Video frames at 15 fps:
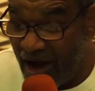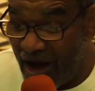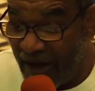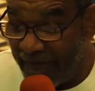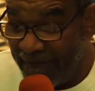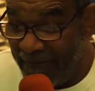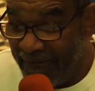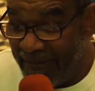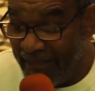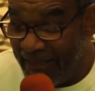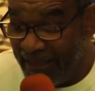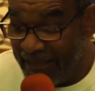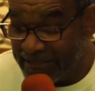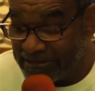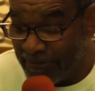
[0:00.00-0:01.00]
God
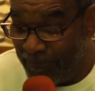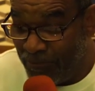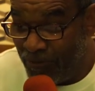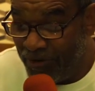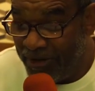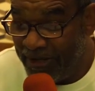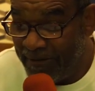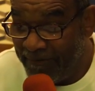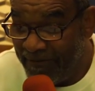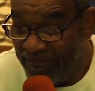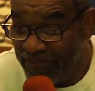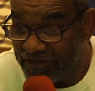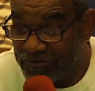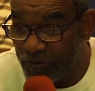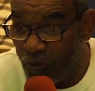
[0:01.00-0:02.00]
is to put him
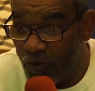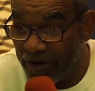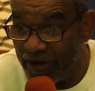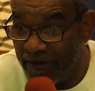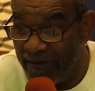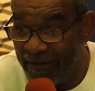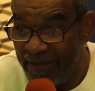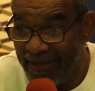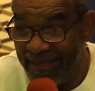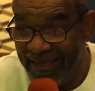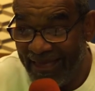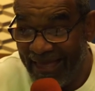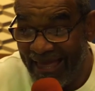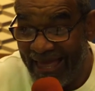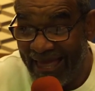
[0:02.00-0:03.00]
in this water
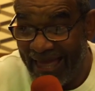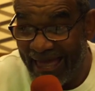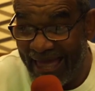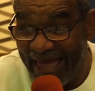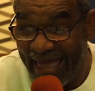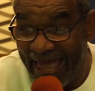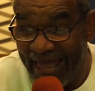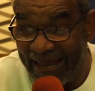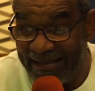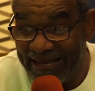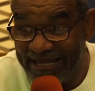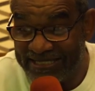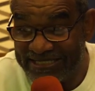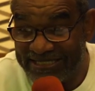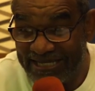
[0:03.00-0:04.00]
and
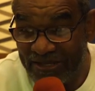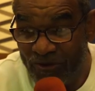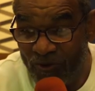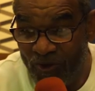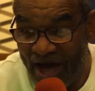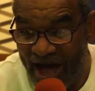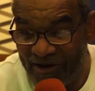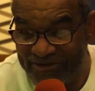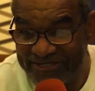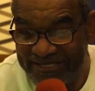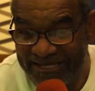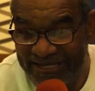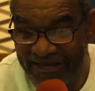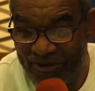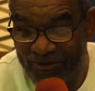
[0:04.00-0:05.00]
let's see who house
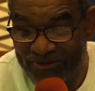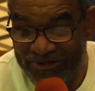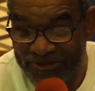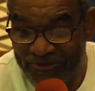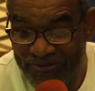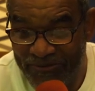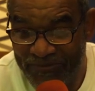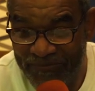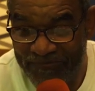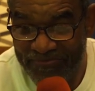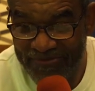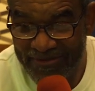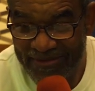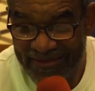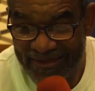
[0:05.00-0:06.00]
he go to.
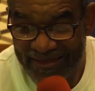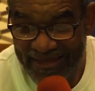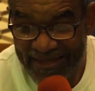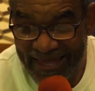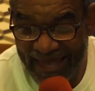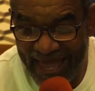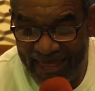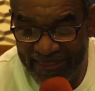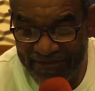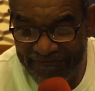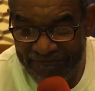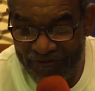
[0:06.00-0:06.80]
And the